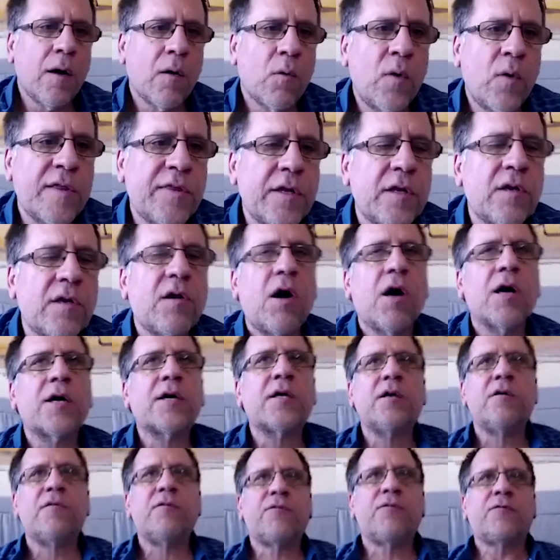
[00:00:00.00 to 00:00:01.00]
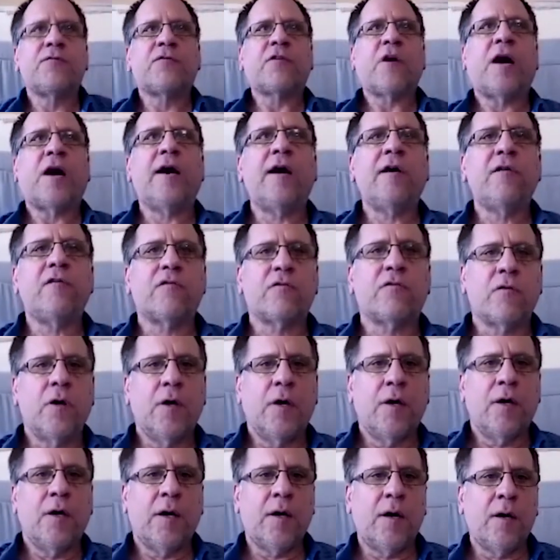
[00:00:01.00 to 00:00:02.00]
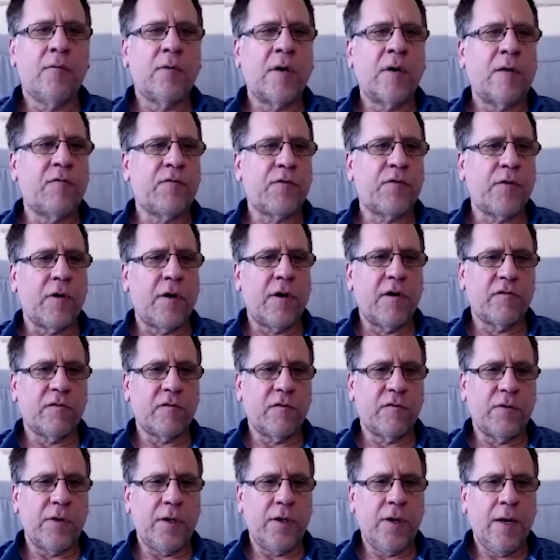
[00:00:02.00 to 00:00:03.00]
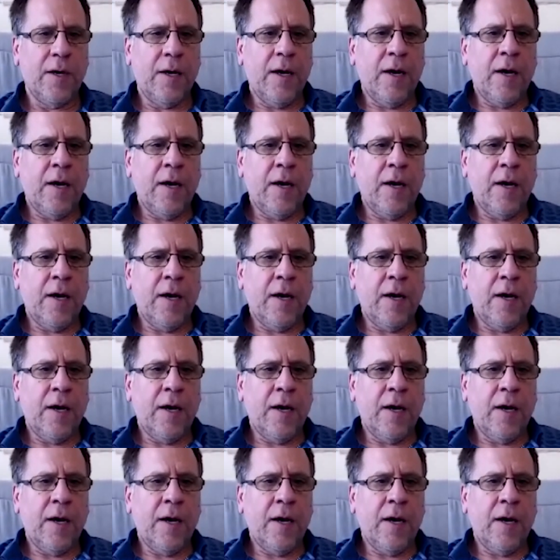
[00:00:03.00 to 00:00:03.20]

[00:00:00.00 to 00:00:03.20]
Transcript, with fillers: within cognitive science uh, mm-hmm. and philosophy.